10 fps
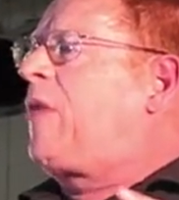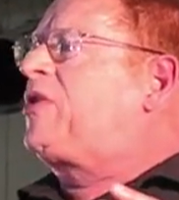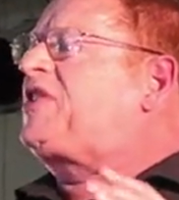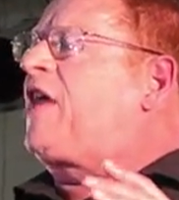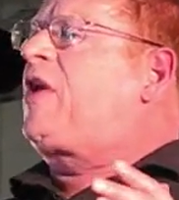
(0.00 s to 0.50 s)

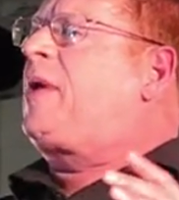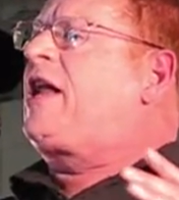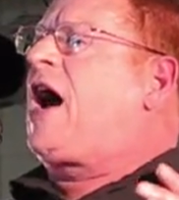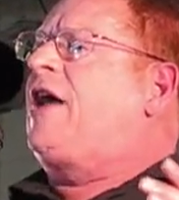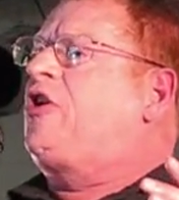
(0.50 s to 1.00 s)
Almost
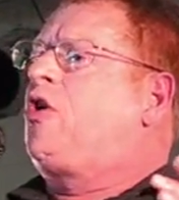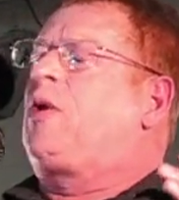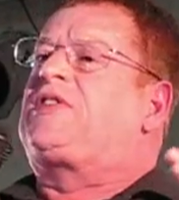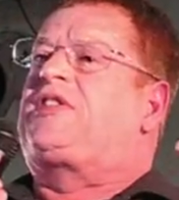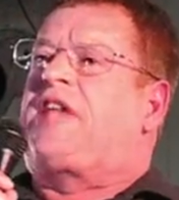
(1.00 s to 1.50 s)
everybody I knew
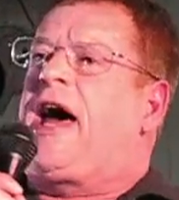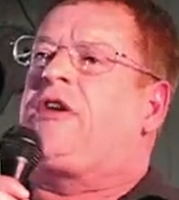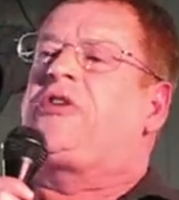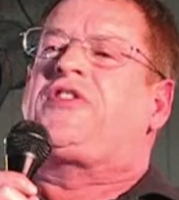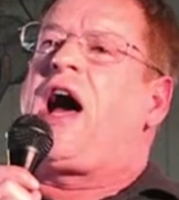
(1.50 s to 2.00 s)
was dead
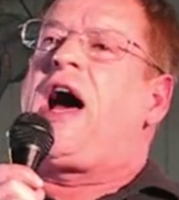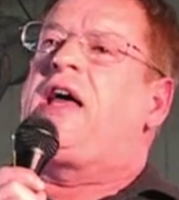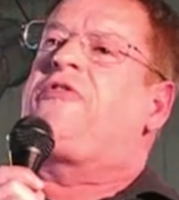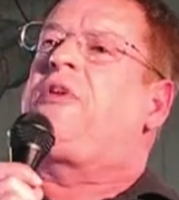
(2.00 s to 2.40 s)
or dying